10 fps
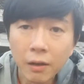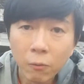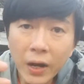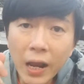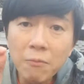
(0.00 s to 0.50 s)

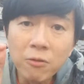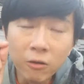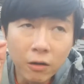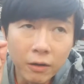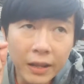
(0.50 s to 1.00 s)
What
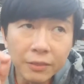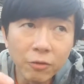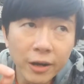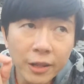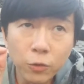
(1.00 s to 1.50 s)
I'm
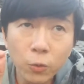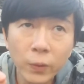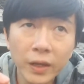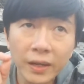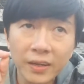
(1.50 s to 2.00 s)
literally doing